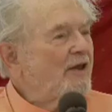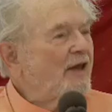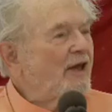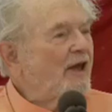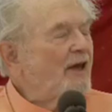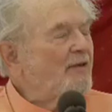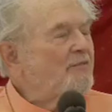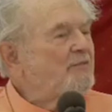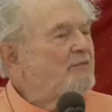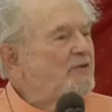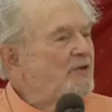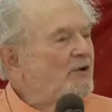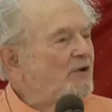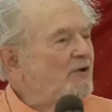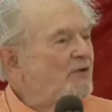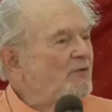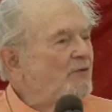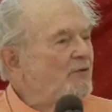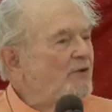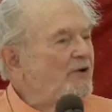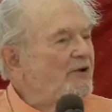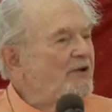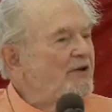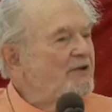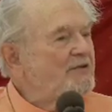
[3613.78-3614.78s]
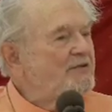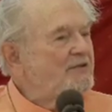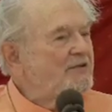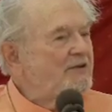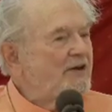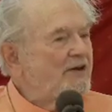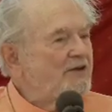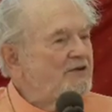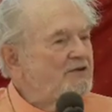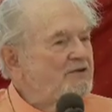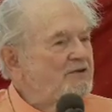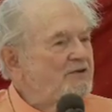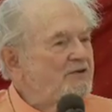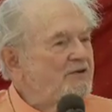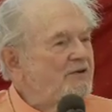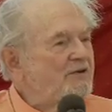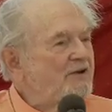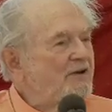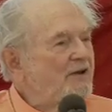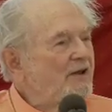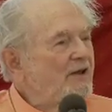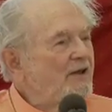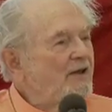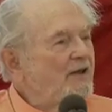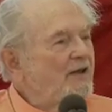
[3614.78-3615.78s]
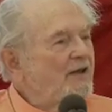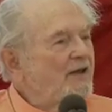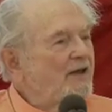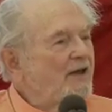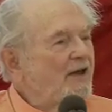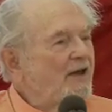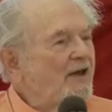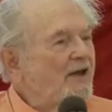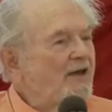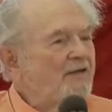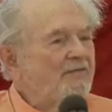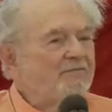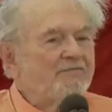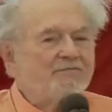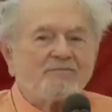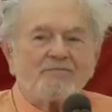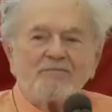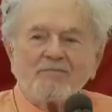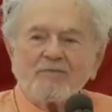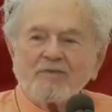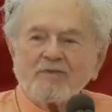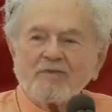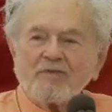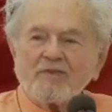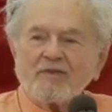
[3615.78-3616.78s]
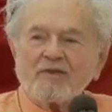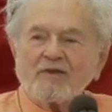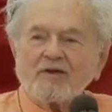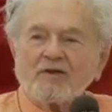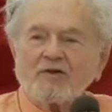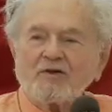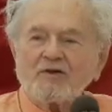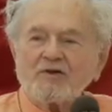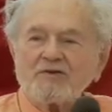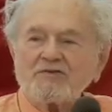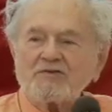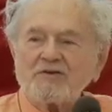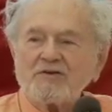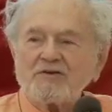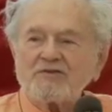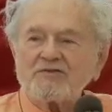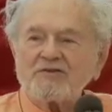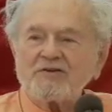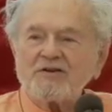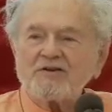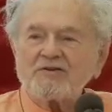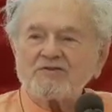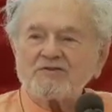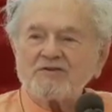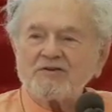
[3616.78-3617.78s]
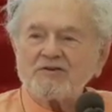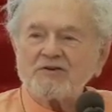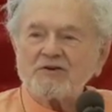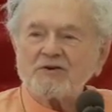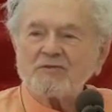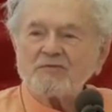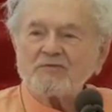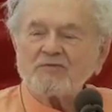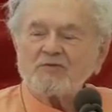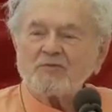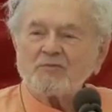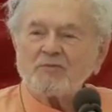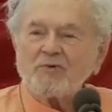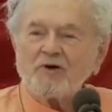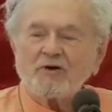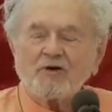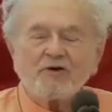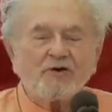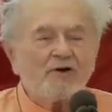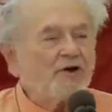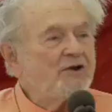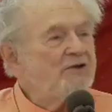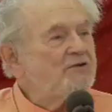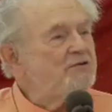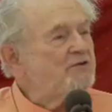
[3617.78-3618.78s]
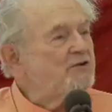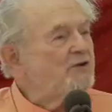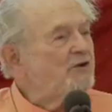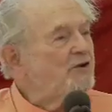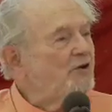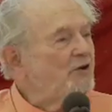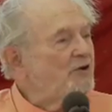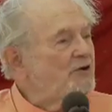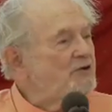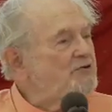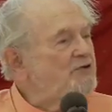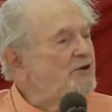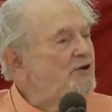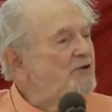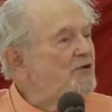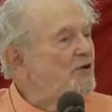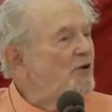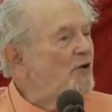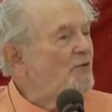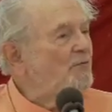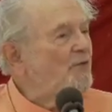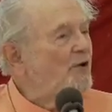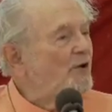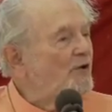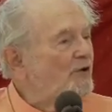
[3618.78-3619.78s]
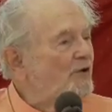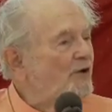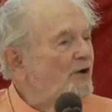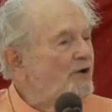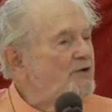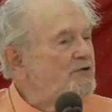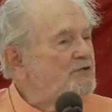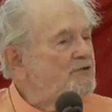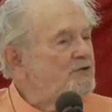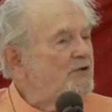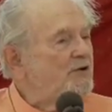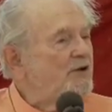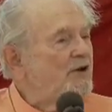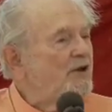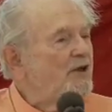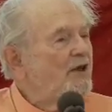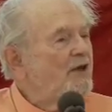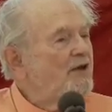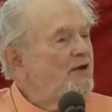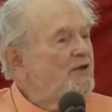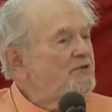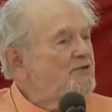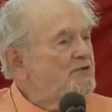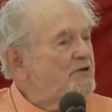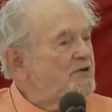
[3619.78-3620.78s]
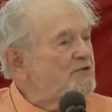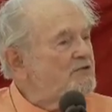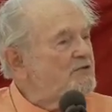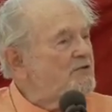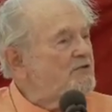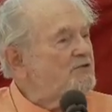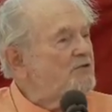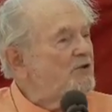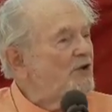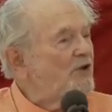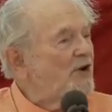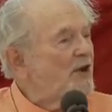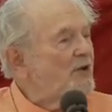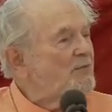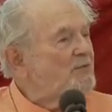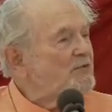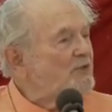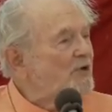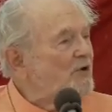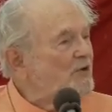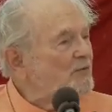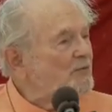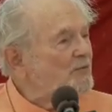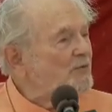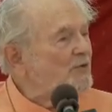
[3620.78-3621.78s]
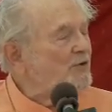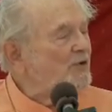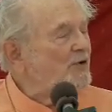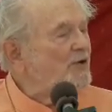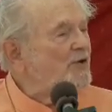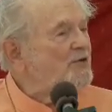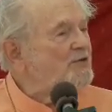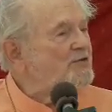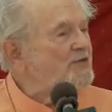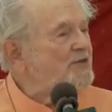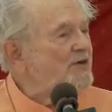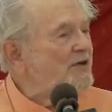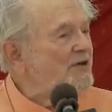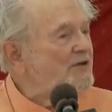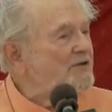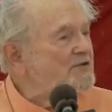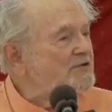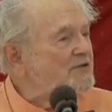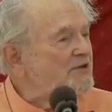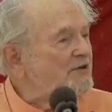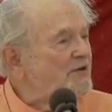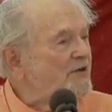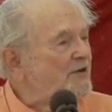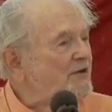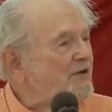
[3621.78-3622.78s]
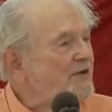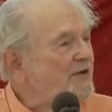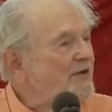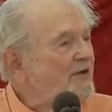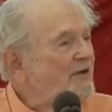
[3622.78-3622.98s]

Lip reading: absolute renunciation. The Christians teach in terms of moderation. Krishna taught moderation. Jesus taught absolute renunciation.